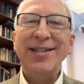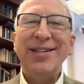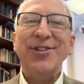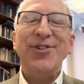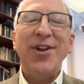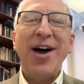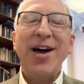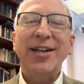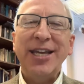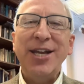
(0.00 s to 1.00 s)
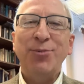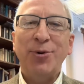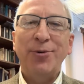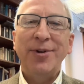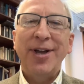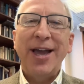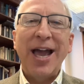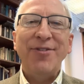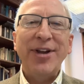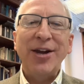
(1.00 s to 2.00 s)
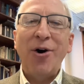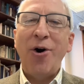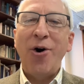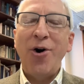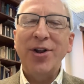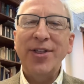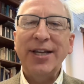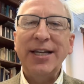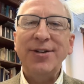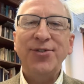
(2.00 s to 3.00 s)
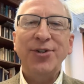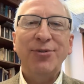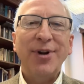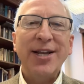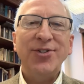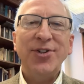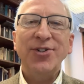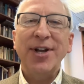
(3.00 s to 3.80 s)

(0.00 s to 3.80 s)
does not equal having all of the gifts, graces,